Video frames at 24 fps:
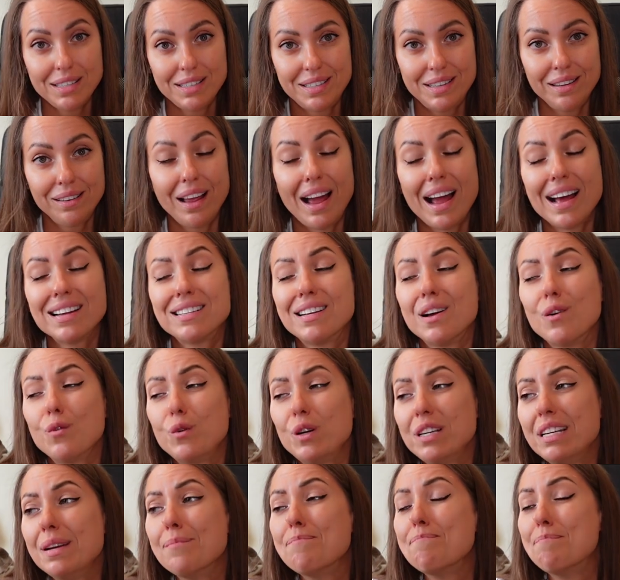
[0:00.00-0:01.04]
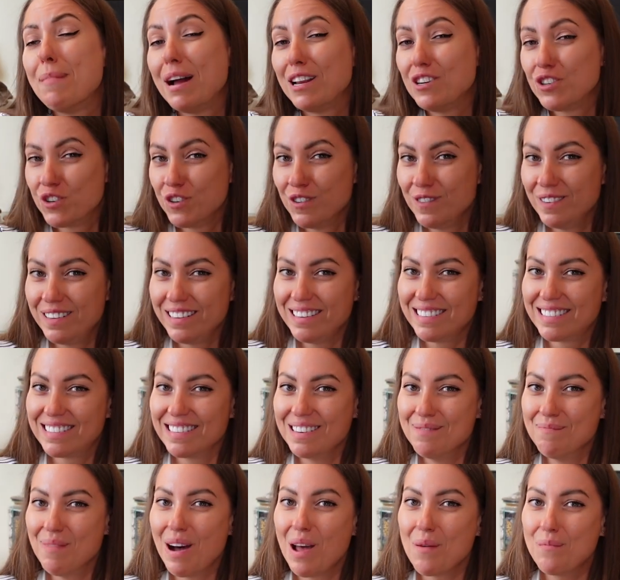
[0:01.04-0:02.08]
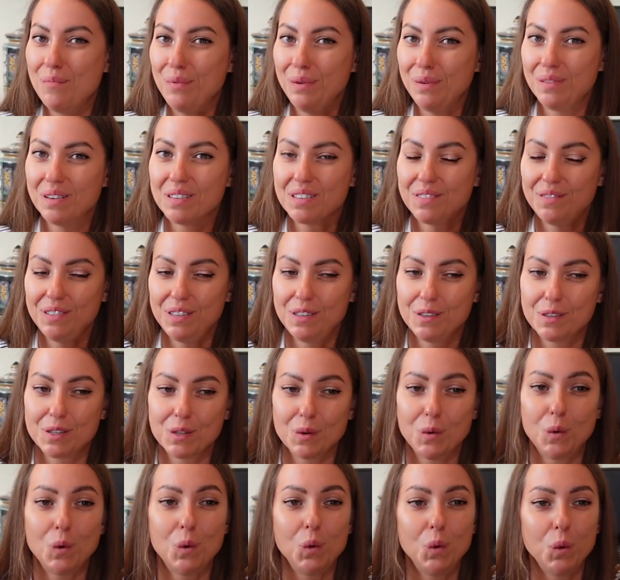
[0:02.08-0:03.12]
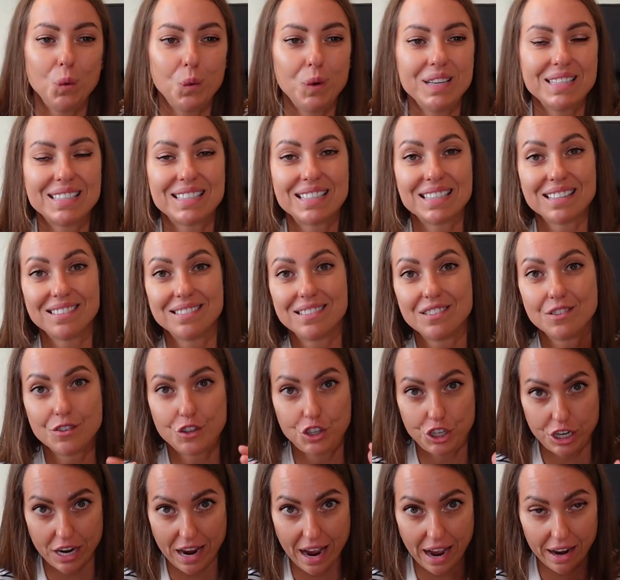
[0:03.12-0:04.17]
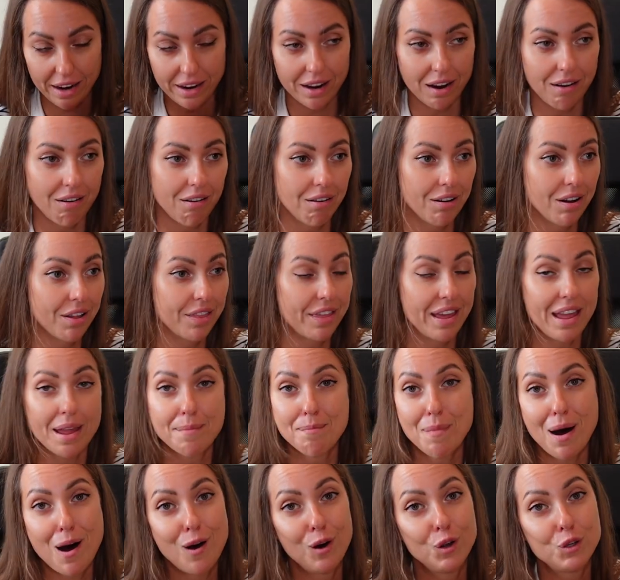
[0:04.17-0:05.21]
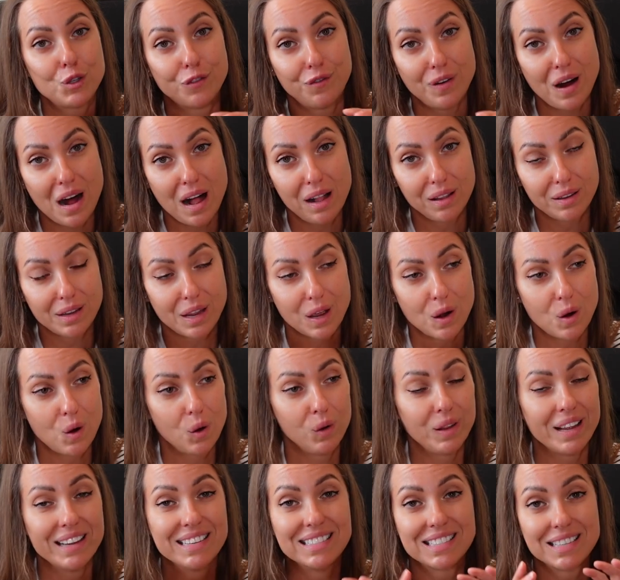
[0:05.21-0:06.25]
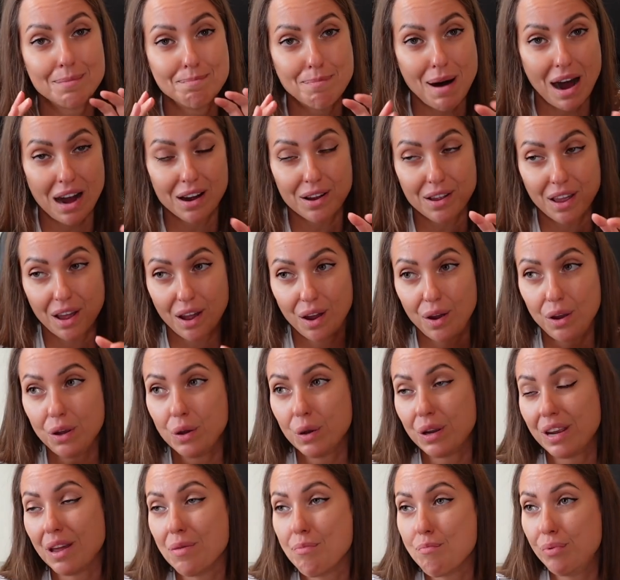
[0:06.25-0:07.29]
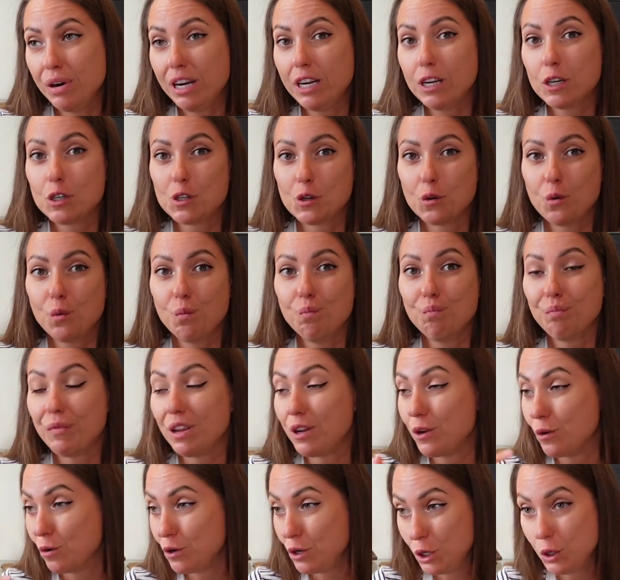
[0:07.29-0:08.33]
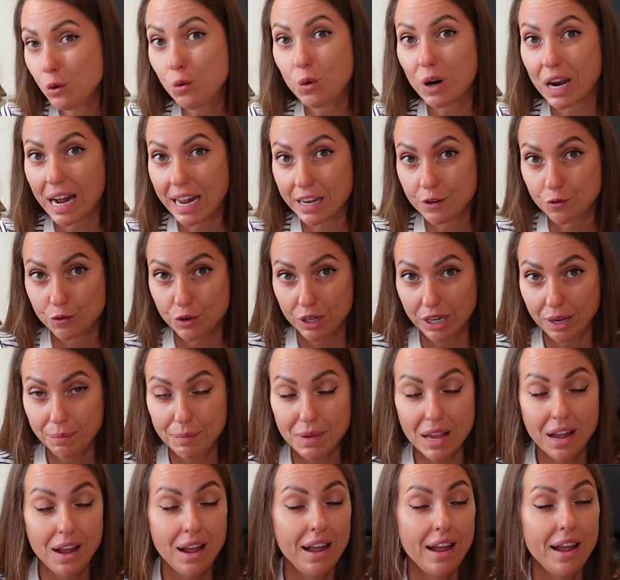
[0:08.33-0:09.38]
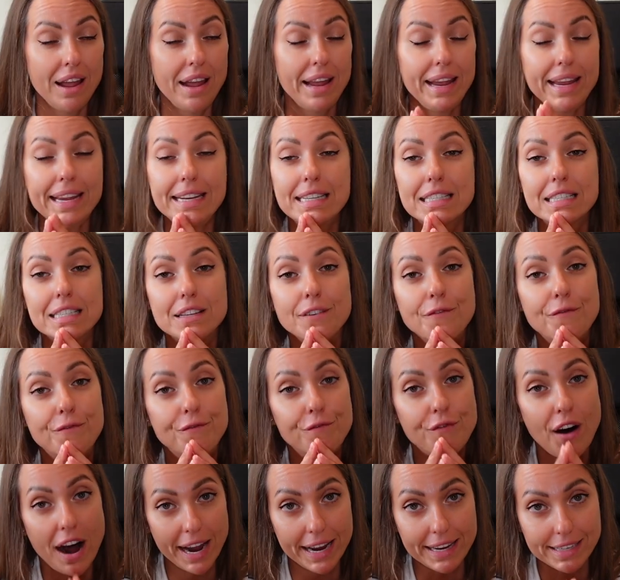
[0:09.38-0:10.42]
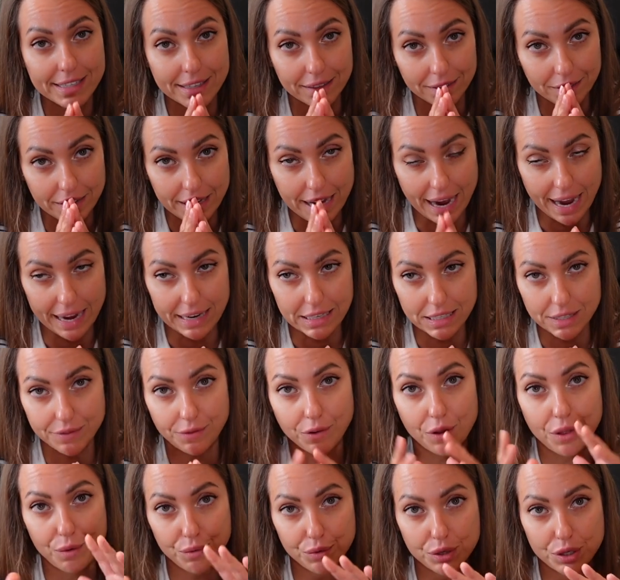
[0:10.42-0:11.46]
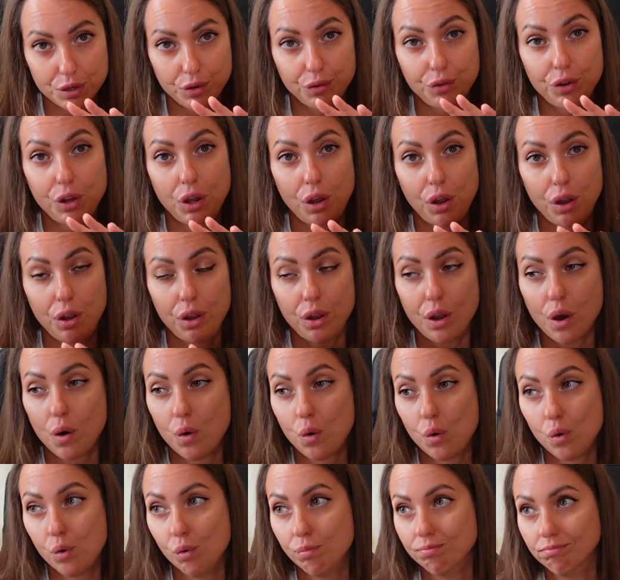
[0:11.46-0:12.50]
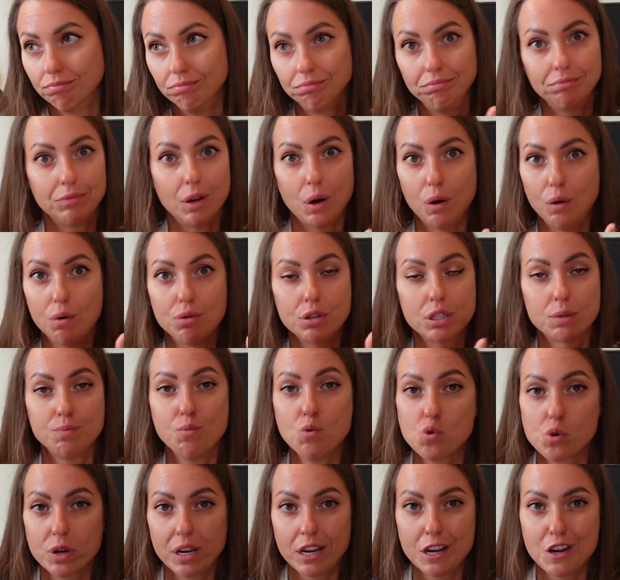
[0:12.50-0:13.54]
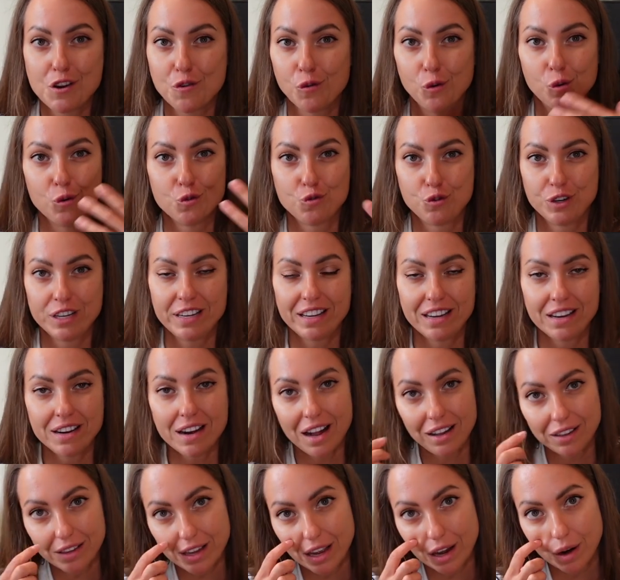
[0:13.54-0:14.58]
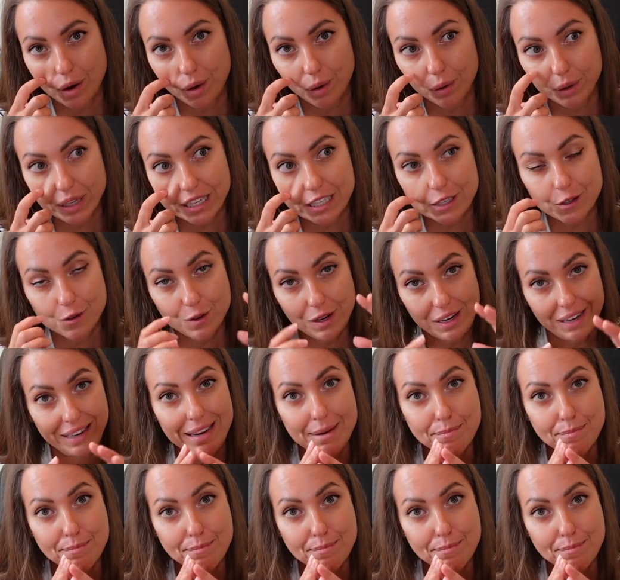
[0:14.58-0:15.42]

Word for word: still, as I already mentioned this in my previous videos, always check uh, the amount of alcohol and tobacco you can bring to your new country. It's vital, guys, for those of you who, who are smoking or drinking alcohol. It's really